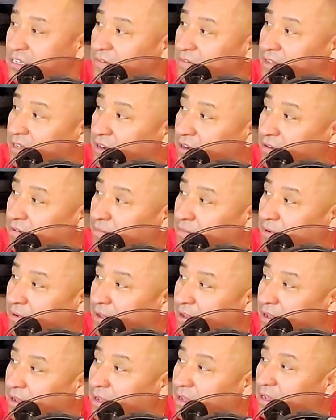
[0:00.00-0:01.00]
of, you know.
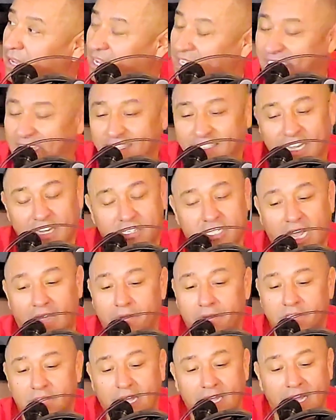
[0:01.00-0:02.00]
And Cesar
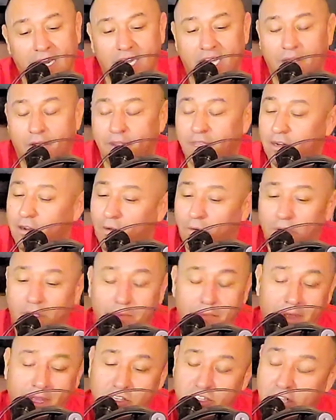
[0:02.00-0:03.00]
Chavez, I got to give, you know
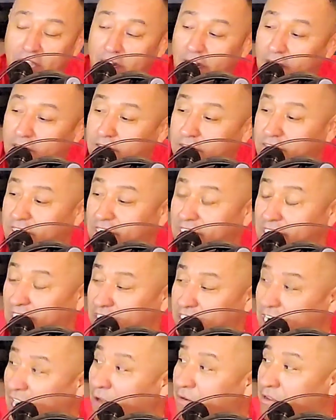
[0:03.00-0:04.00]
what, man? Shout out to Cesar
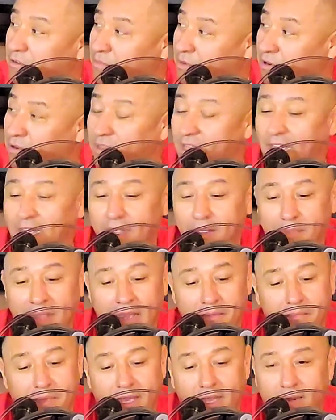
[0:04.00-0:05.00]
Chavez, bro.
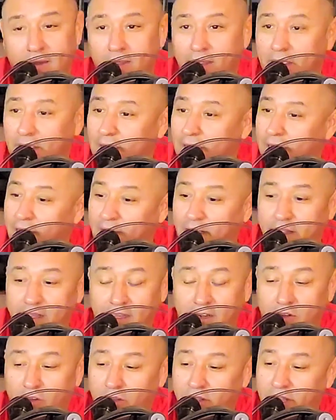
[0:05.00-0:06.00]
That man,
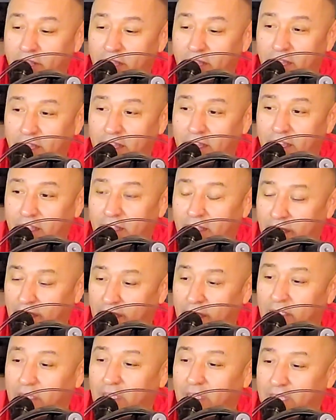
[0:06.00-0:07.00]
you know, he
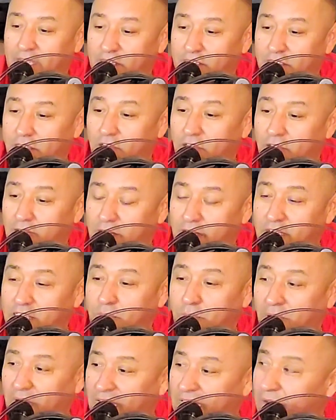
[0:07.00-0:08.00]
stood on his
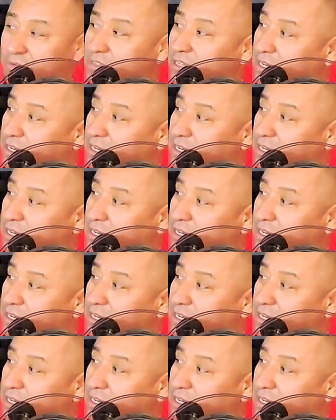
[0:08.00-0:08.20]
beliefs,